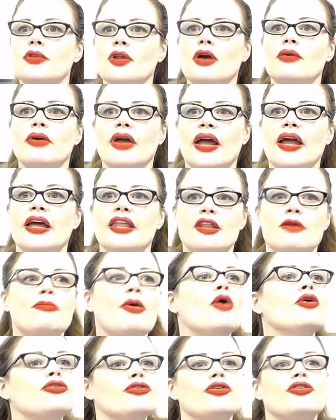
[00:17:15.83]
Okay, and the
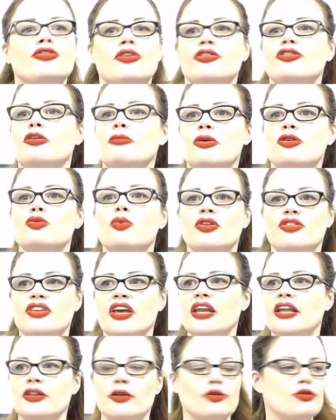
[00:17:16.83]
postal system is what's
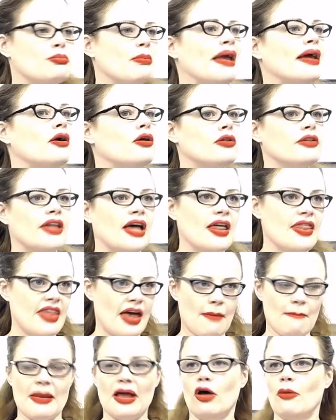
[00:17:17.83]
getting those mail that,
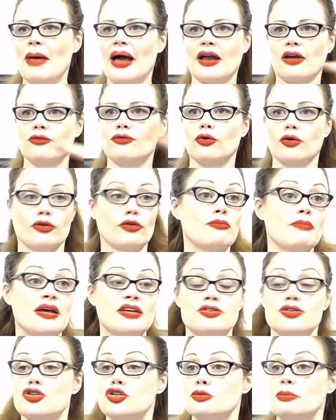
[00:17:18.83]
that mail back and forth or
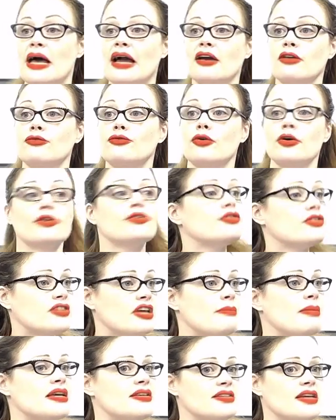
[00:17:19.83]
messages back and forth. Does
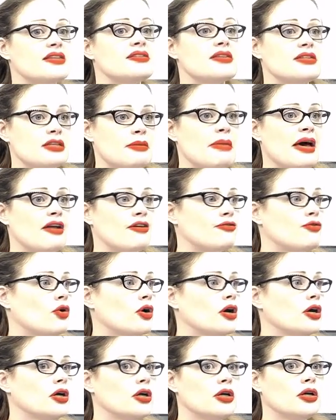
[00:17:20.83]
that make sense as a
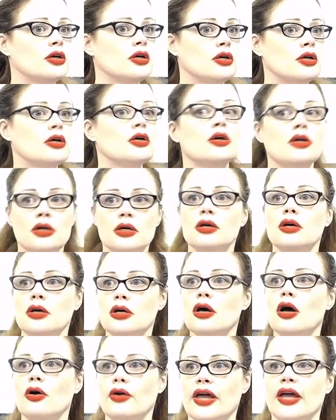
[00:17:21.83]
metaphor?
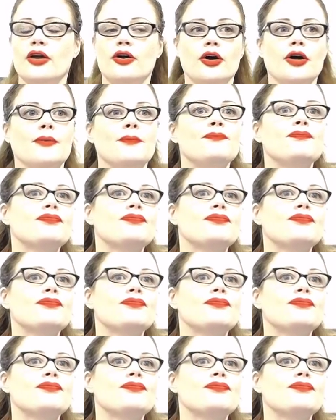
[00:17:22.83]
Okay, good.